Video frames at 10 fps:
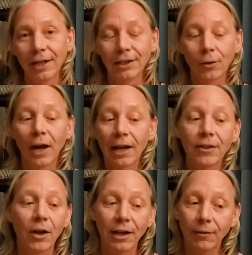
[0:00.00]
so I
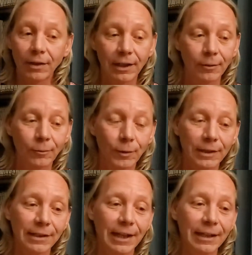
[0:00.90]
thought everything was
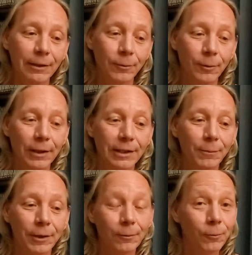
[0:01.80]
exactly what it was,
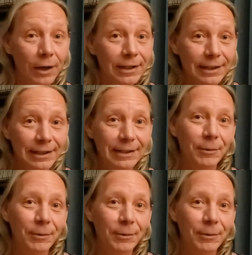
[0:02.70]
but it wasn't,